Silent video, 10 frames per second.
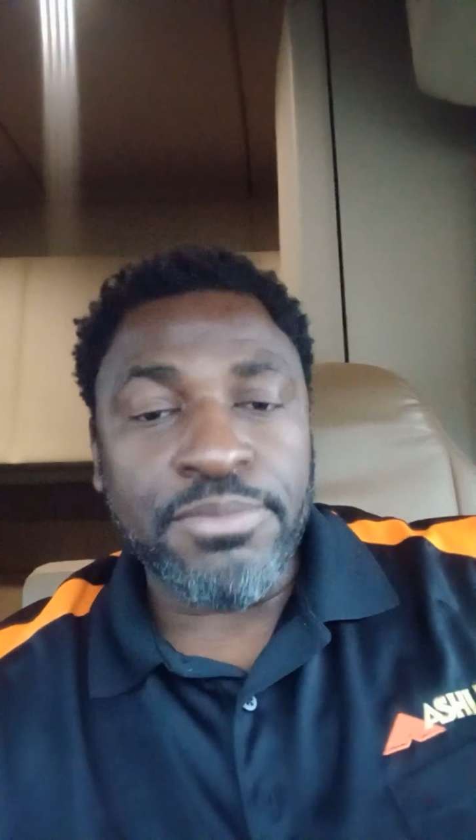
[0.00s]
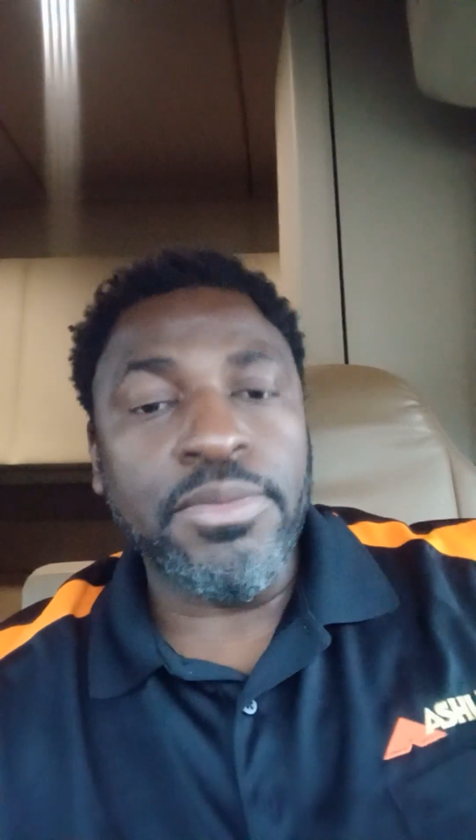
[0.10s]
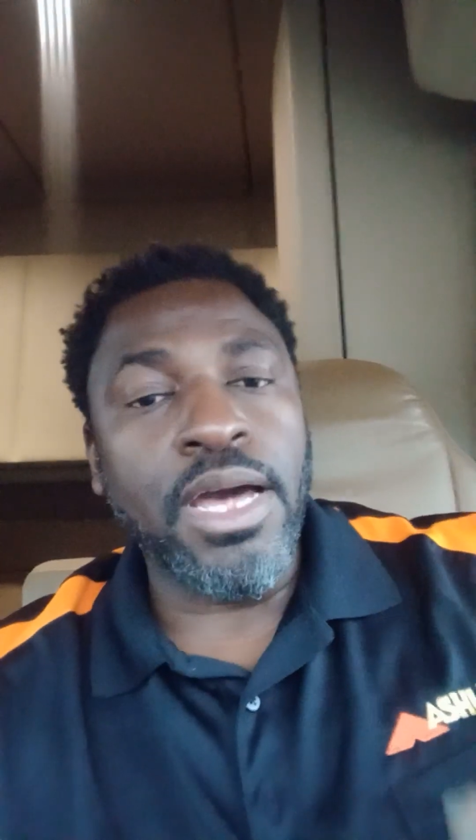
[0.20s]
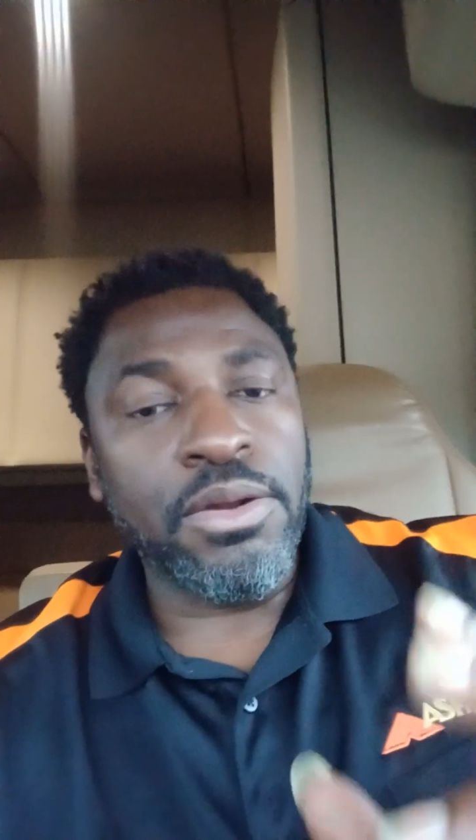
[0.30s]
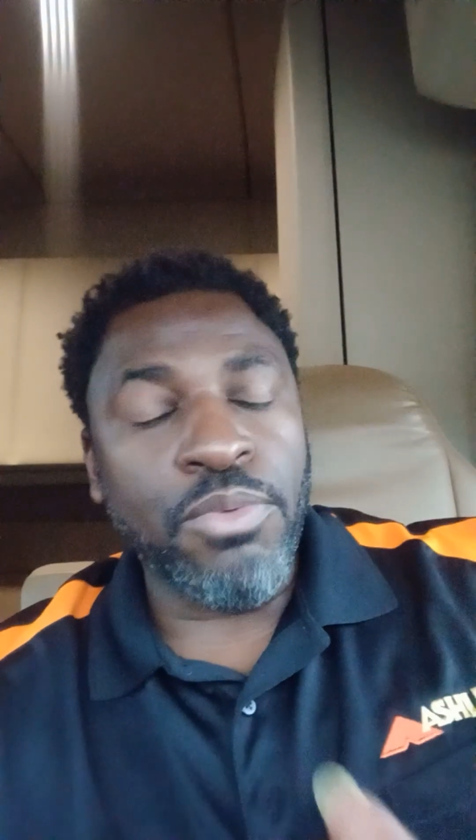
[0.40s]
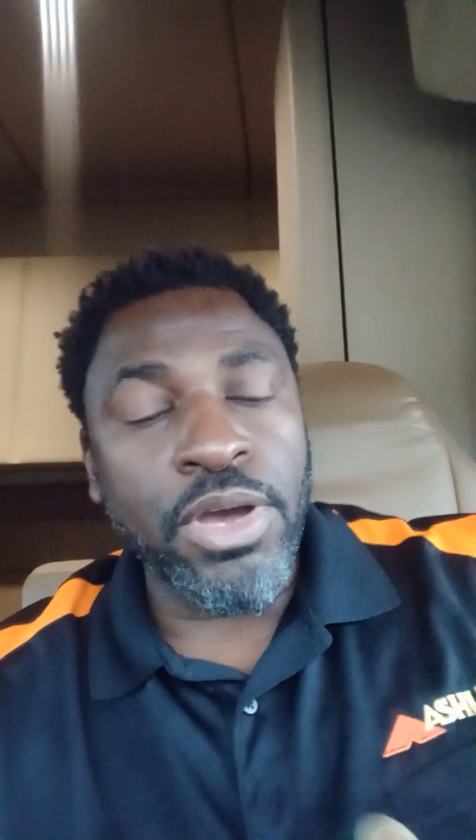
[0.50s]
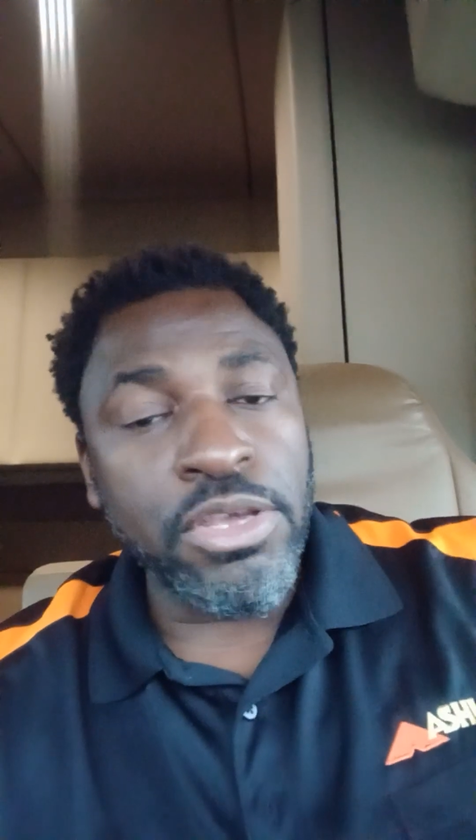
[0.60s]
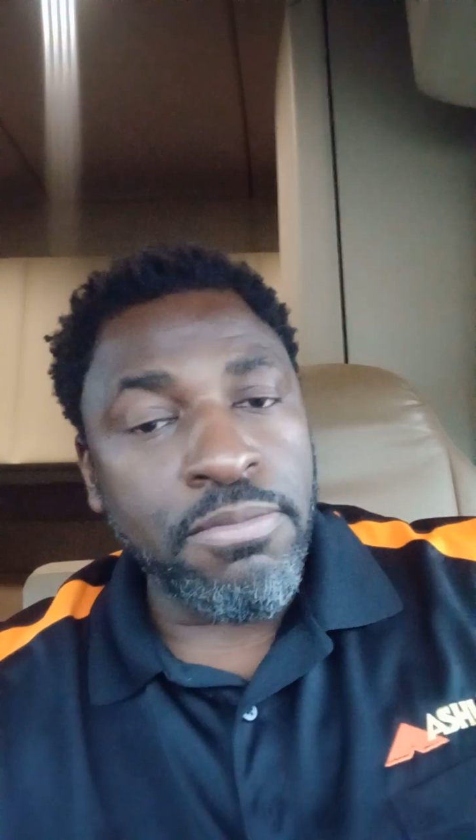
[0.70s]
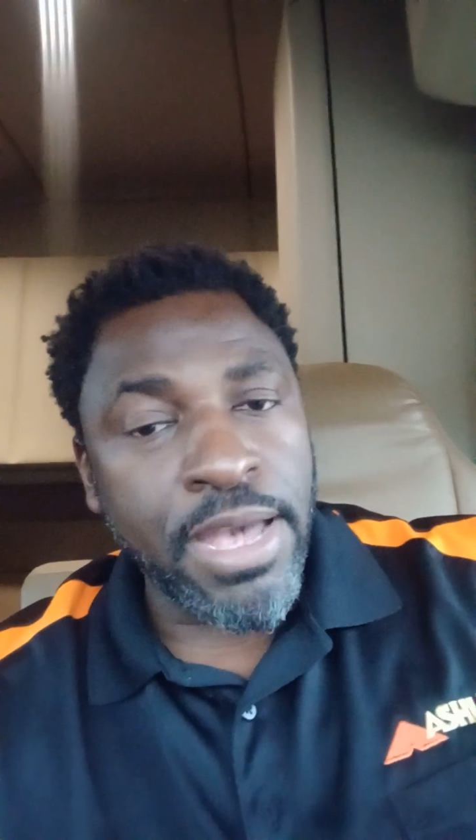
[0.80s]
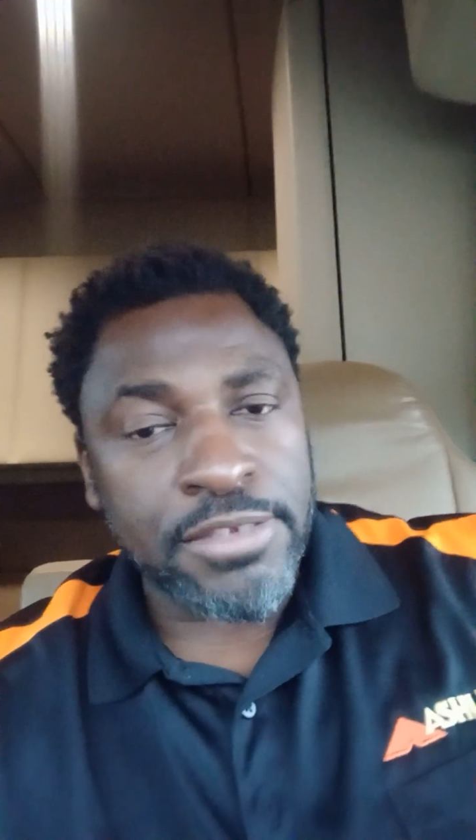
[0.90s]
Now, the way
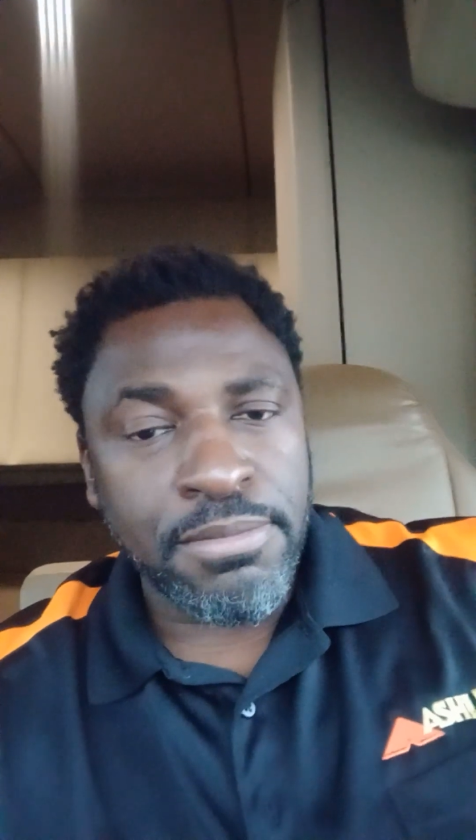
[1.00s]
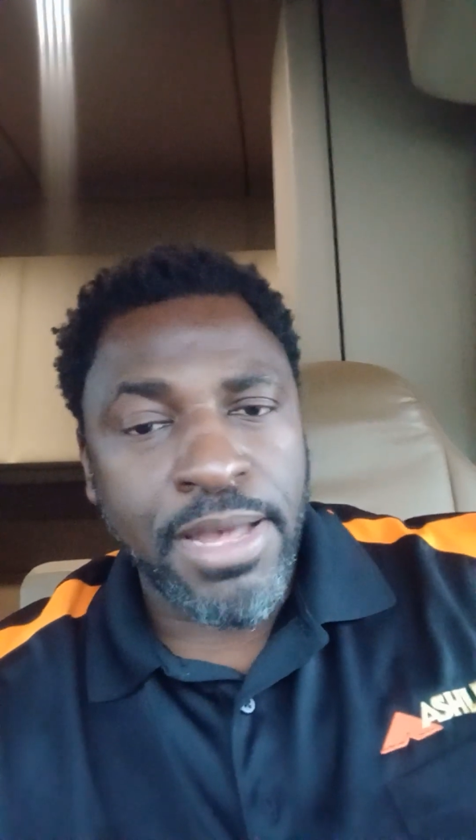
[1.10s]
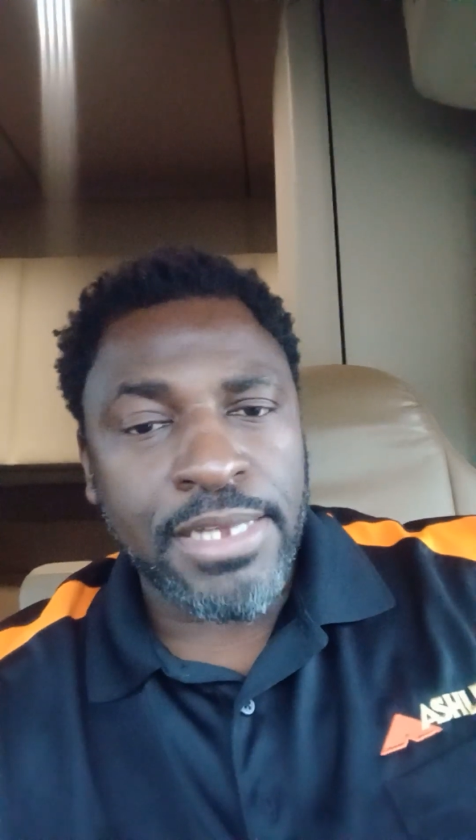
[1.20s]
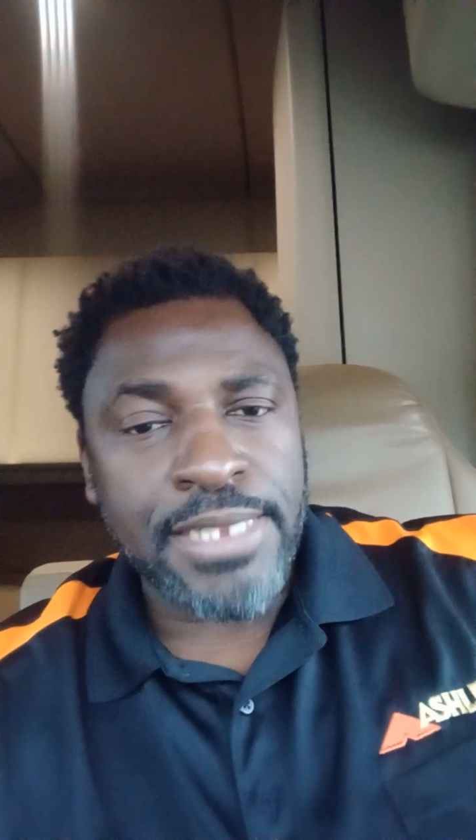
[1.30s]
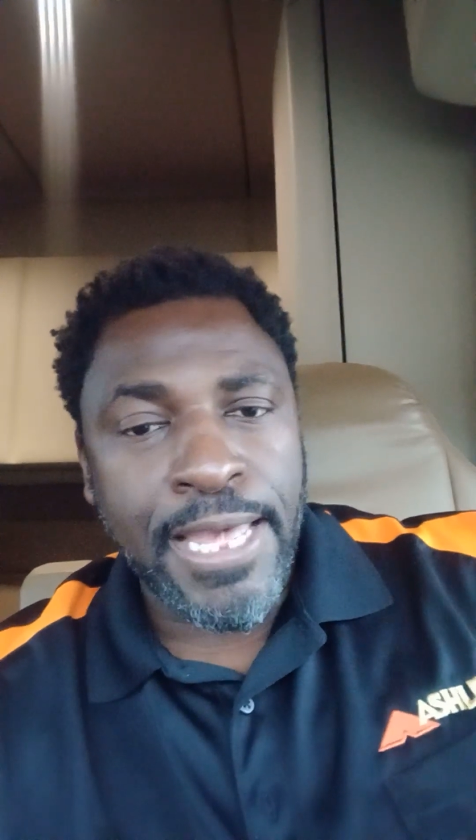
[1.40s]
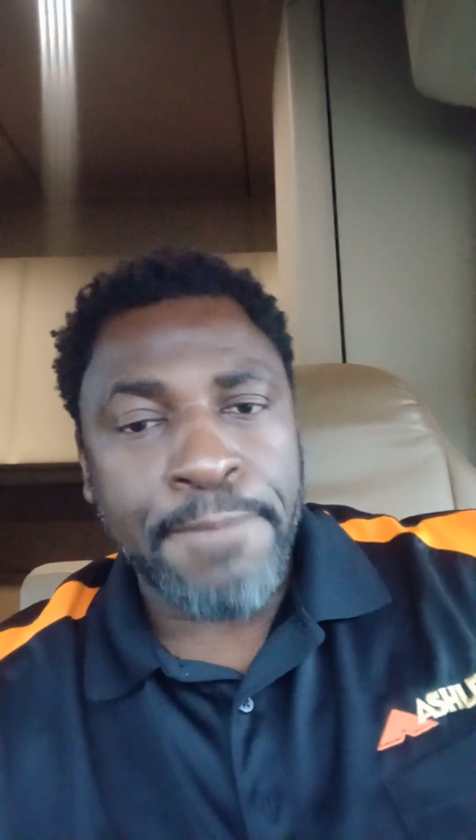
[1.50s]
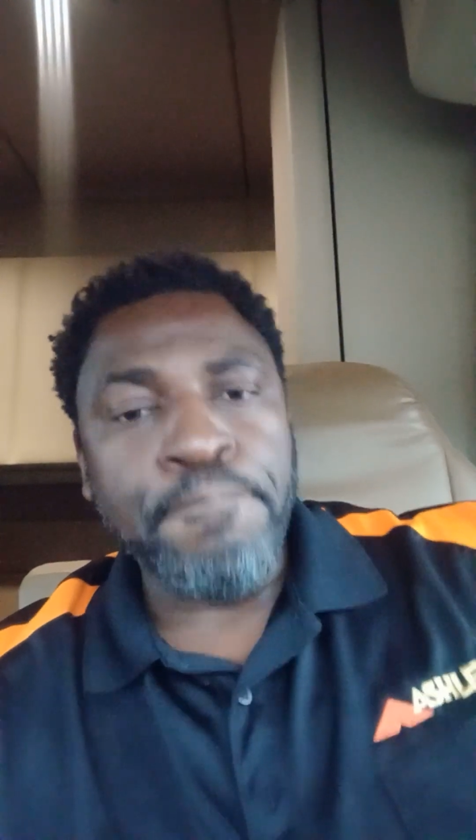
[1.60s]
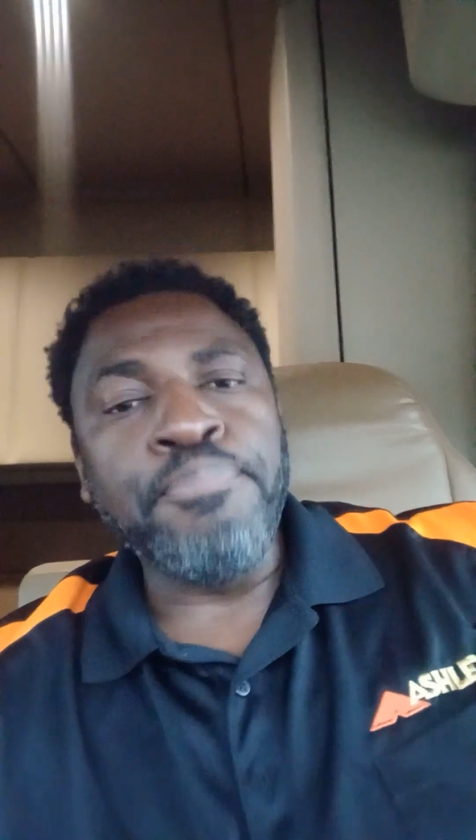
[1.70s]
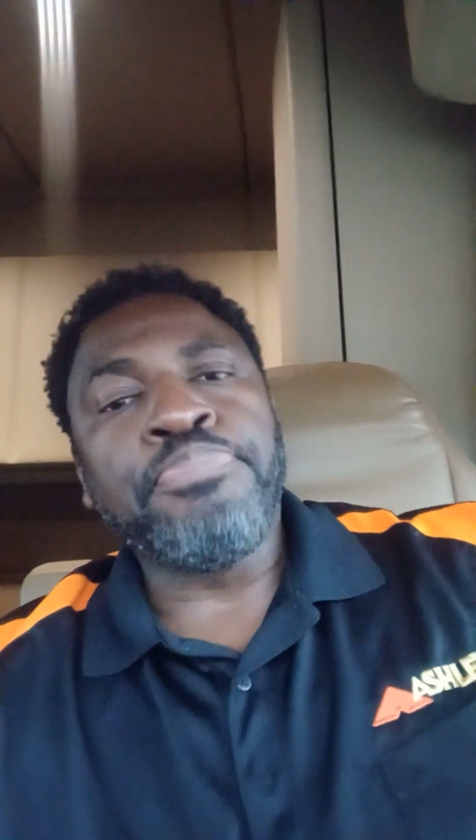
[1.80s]
you maximize that